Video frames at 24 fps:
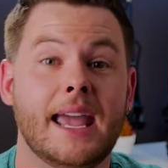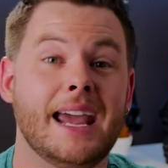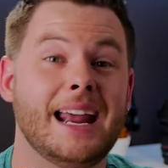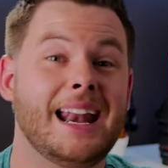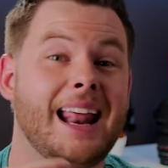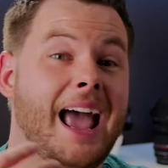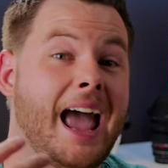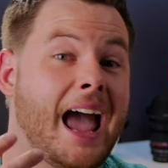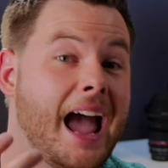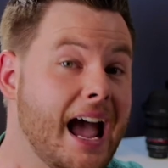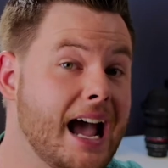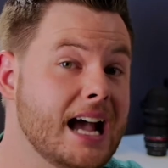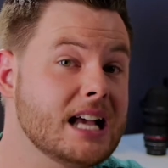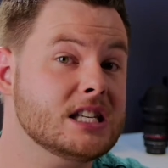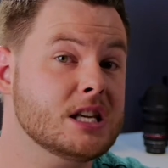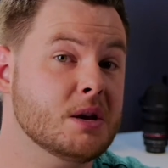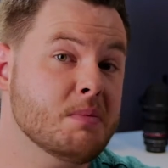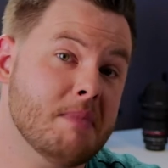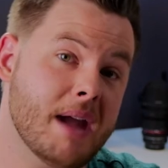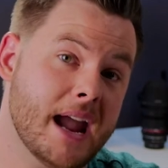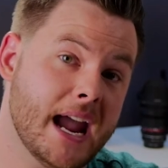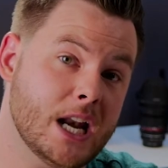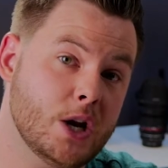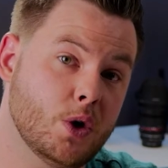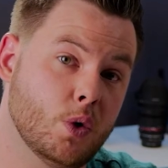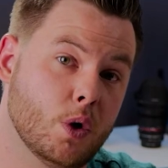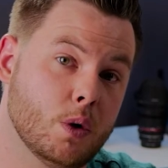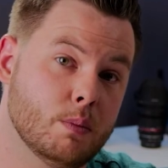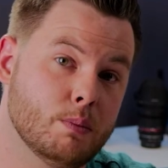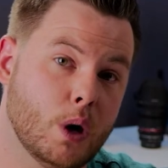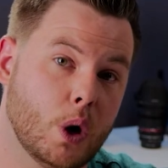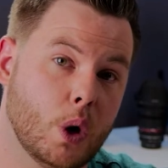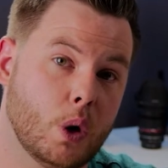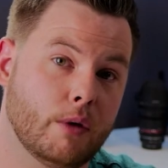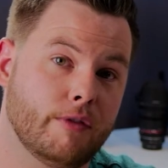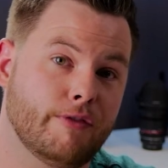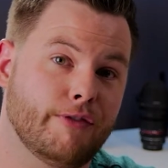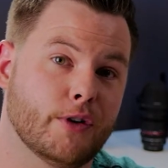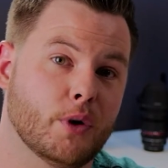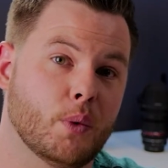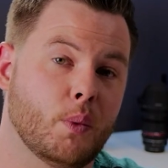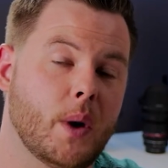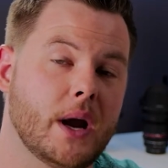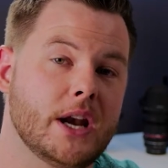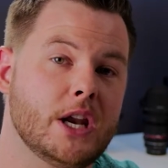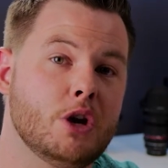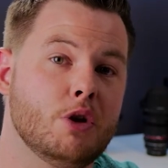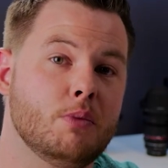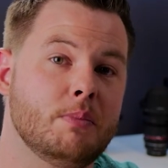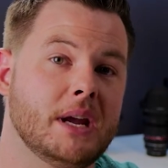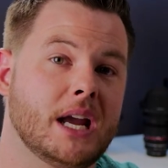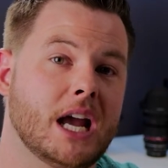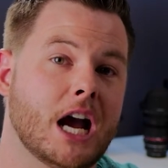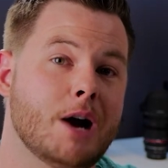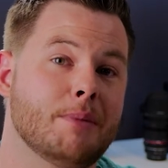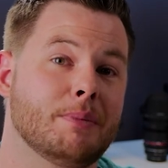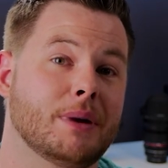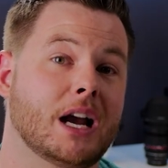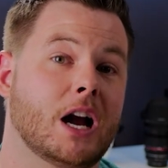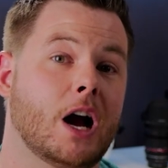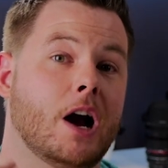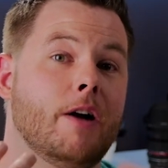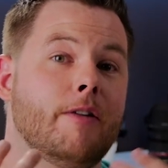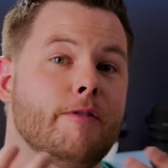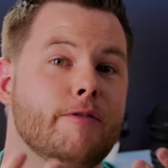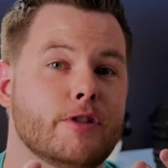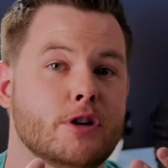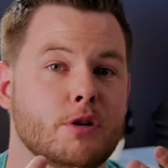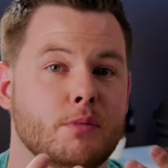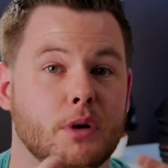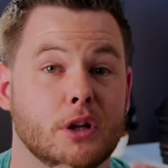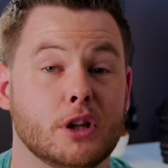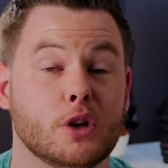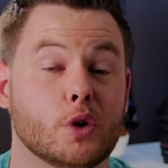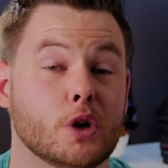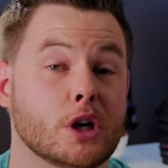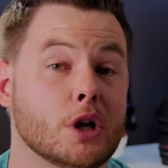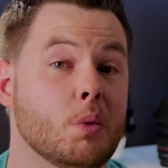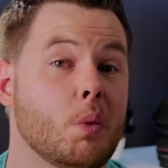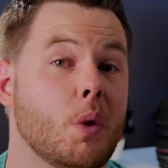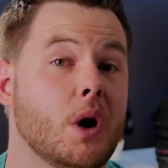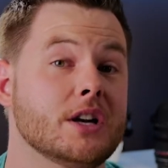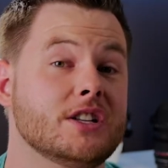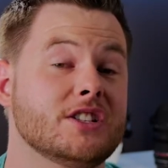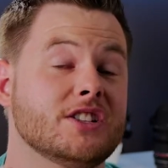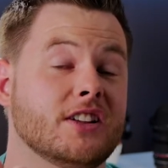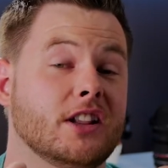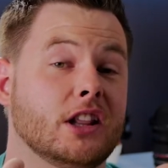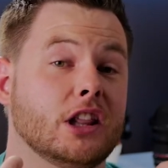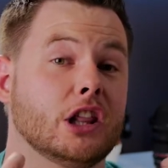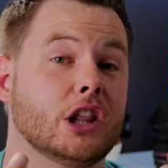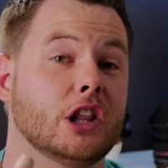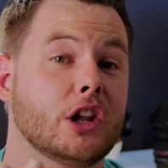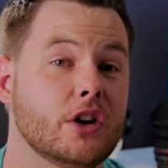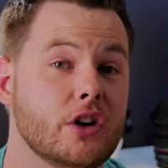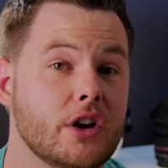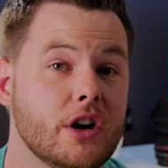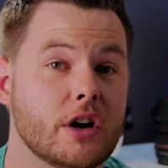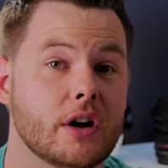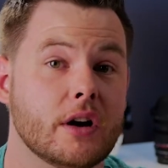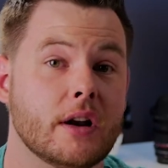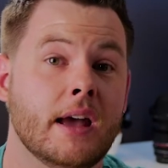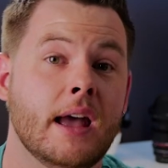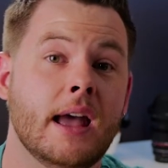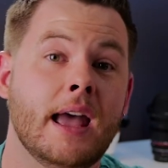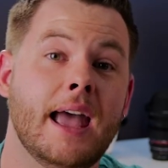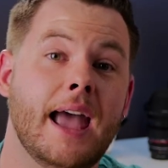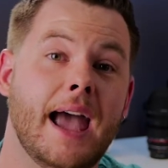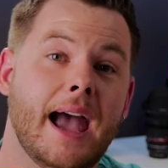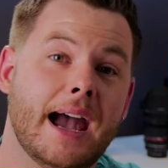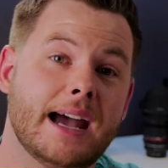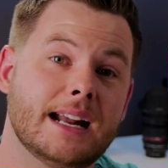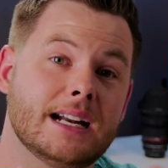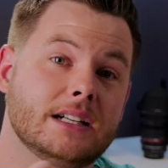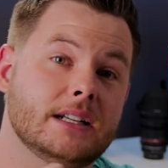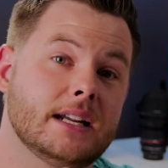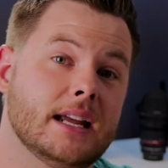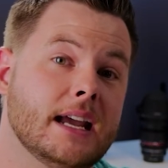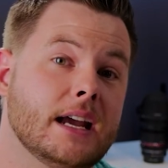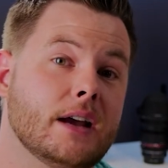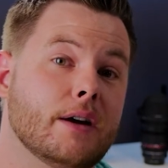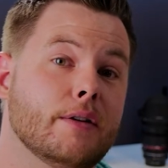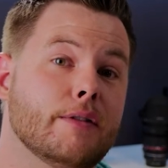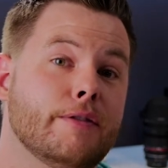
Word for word: It has a manual mode for when you become comfortable or you want to learn how to take